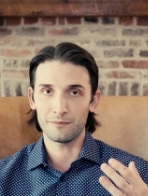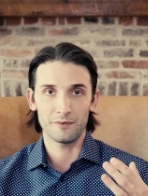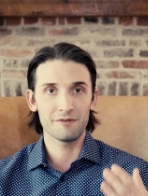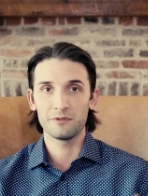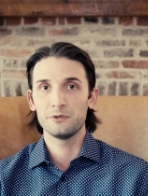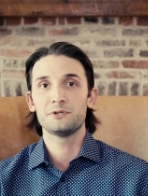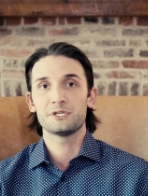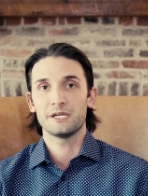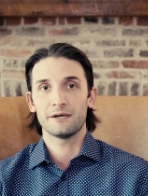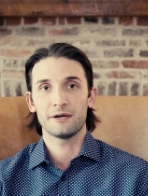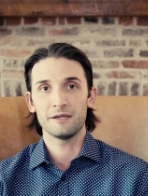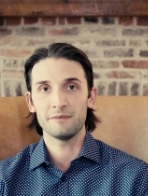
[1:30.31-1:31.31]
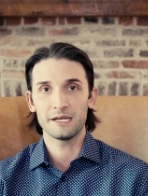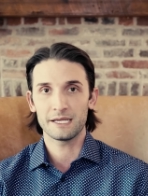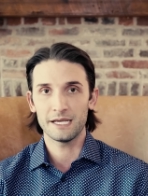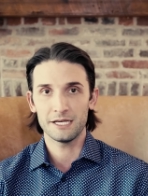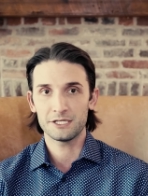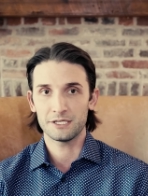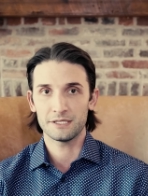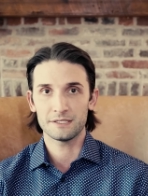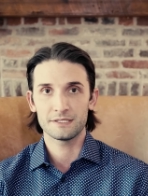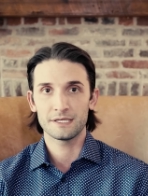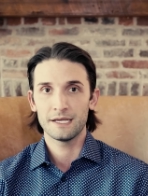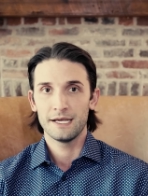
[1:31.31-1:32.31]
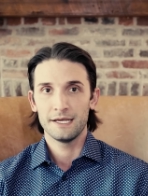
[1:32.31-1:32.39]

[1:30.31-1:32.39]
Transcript: revolutionary medications.